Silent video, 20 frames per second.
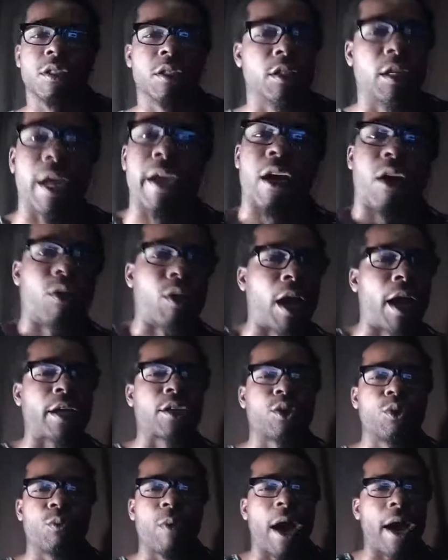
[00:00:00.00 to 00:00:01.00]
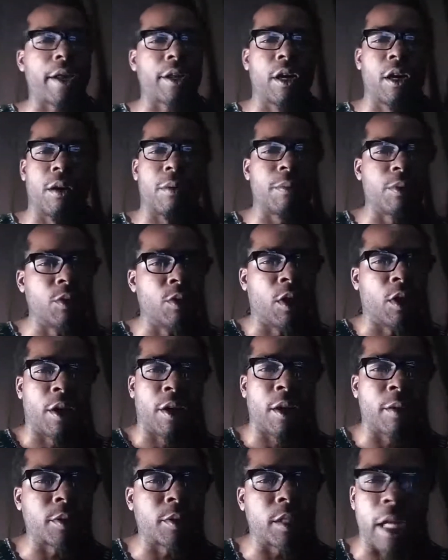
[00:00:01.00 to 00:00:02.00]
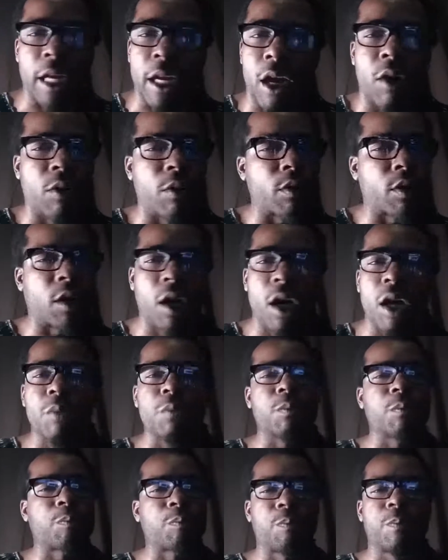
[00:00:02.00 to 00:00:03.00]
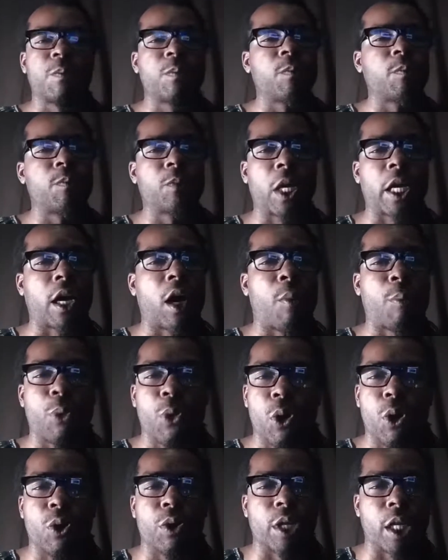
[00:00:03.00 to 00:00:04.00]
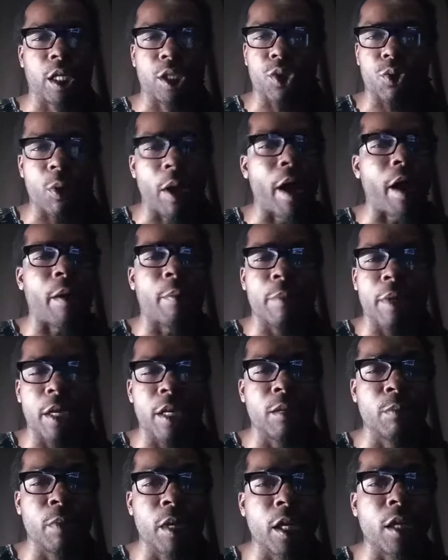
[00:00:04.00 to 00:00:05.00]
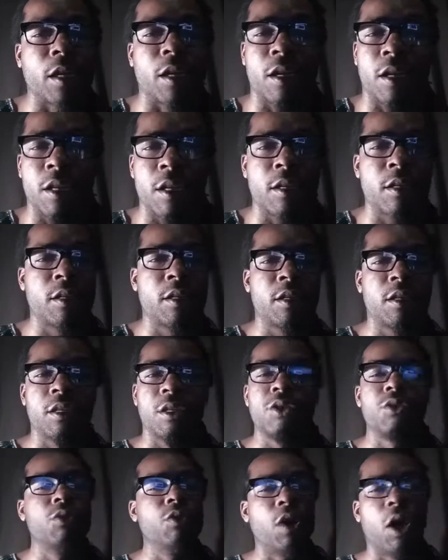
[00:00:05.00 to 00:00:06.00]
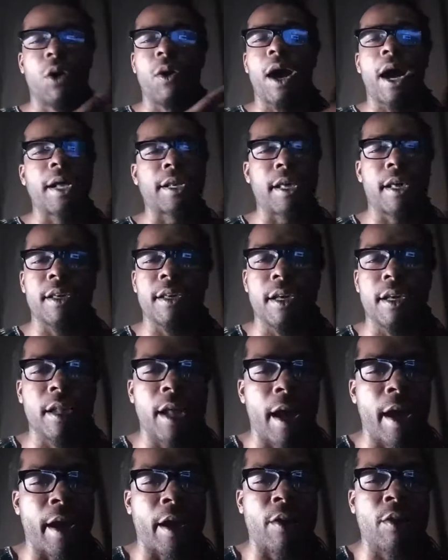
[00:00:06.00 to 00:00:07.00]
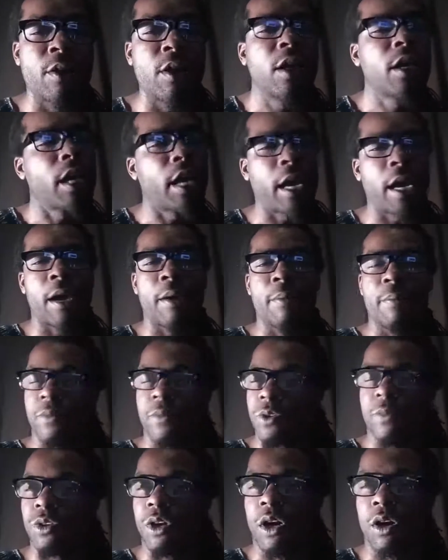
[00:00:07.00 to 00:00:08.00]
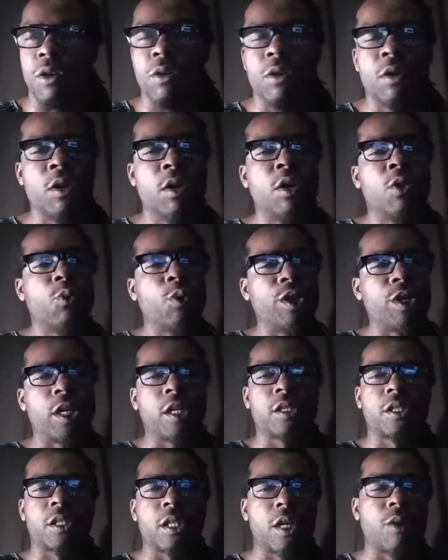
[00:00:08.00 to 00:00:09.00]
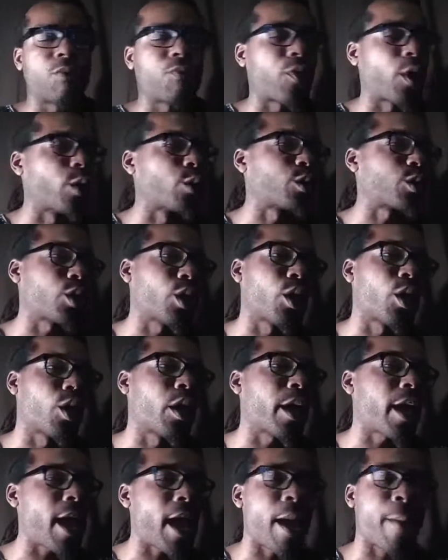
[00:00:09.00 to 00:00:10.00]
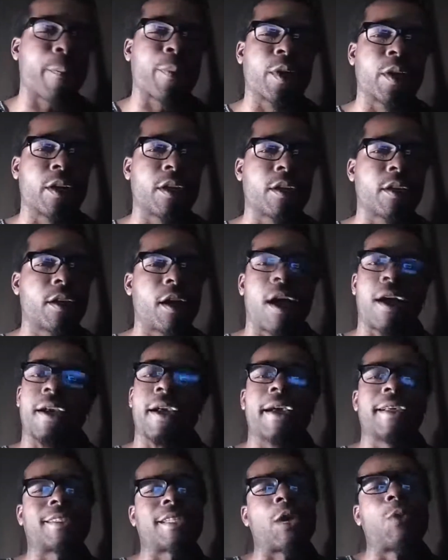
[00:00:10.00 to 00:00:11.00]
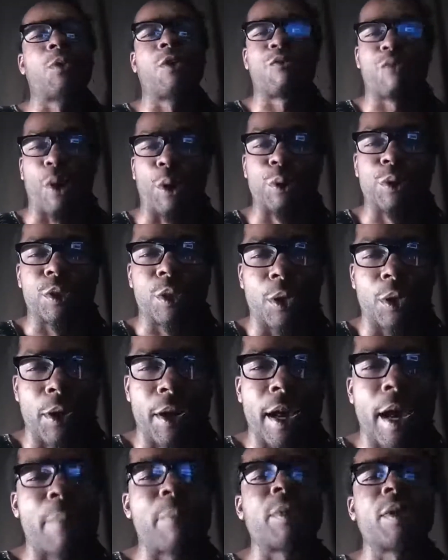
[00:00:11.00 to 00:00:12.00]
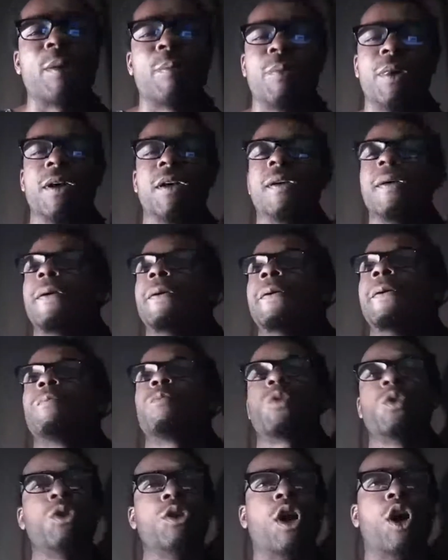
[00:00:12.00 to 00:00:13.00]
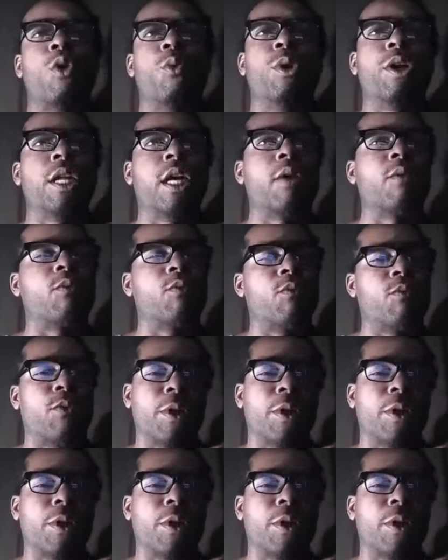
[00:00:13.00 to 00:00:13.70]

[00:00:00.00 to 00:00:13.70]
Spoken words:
they gonna lock you right up, you know what I'm saying? They gonna pull their strap immediately. You know how they get out. And, when this shit first started happening, I can't say when it started happening, but, when it,